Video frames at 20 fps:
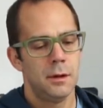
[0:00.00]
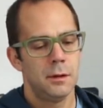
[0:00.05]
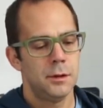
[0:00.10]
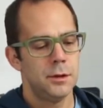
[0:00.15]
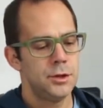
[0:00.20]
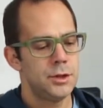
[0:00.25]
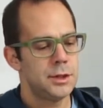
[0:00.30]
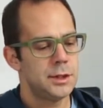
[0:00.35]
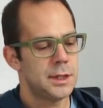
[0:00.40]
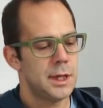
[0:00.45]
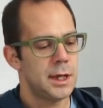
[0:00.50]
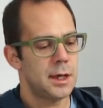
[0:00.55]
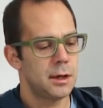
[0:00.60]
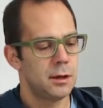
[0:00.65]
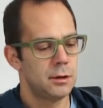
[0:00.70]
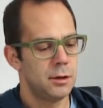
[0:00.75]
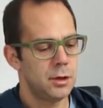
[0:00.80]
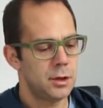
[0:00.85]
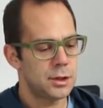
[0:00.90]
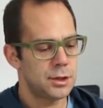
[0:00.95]
Let's just take a
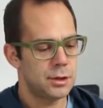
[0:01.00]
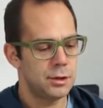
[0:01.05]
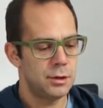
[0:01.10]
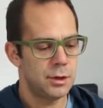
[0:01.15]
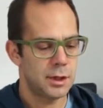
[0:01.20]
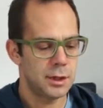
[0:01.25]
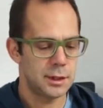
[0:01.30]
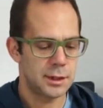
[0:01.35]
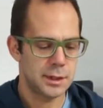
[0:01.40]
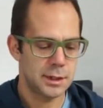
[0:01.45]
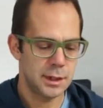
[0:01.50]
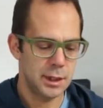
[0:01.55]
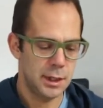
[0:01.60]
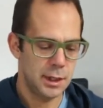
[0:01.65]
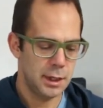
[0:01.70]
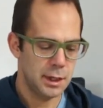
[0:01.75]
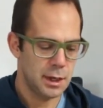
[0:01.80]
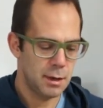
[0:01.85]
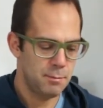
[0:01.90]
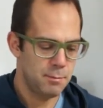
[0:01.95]
look so you can
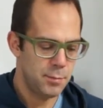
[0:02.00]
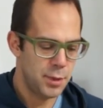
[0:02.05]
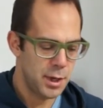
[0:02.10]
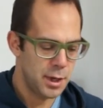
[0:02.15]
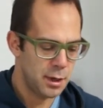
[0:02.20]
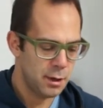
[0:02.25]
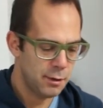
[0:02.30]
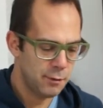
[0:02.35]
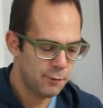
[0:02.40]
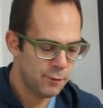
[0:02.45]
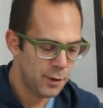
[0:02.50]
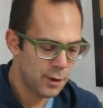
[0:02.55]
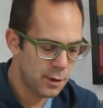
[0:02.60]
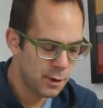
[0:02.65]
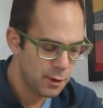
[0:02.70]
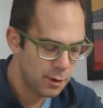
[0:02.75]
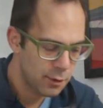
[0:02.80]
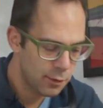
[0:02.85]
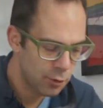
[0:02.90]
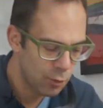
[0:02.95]
see a bit of
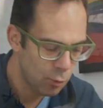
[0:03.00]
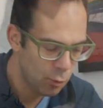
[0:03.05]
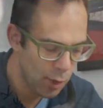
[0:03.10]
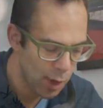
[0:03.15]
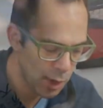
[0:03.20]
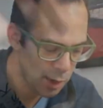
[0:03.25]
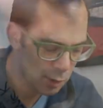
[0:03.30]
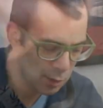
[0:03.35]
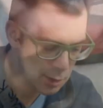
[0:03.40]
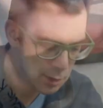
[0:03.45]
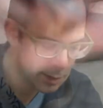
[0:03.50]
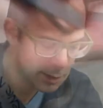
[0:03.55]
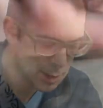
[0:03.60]
the wear and